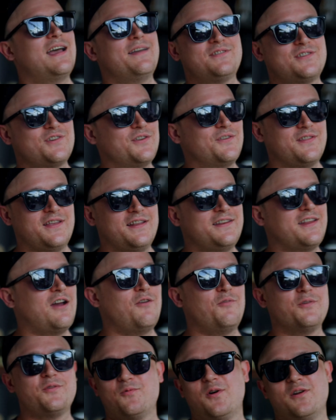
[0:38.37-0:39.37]
certainly dealt
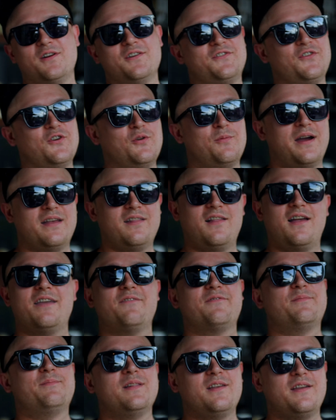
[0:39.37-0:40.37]
with one or two in my
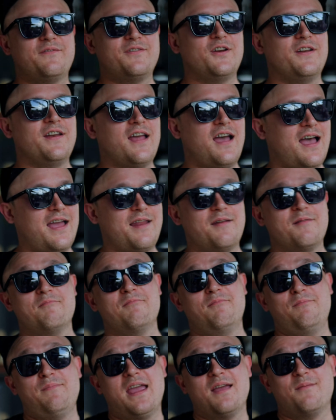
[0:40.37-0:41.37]
life, believe it or not.
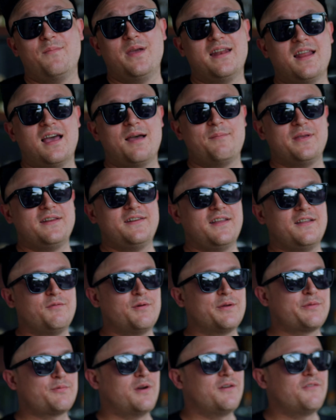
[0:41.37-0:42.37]
May or may not be dealing
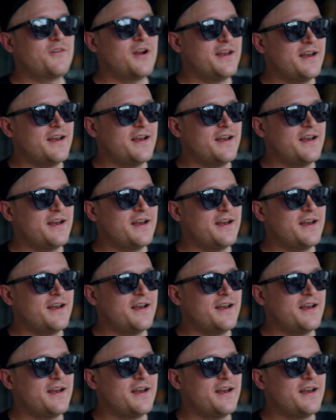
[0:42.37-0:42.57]
with one right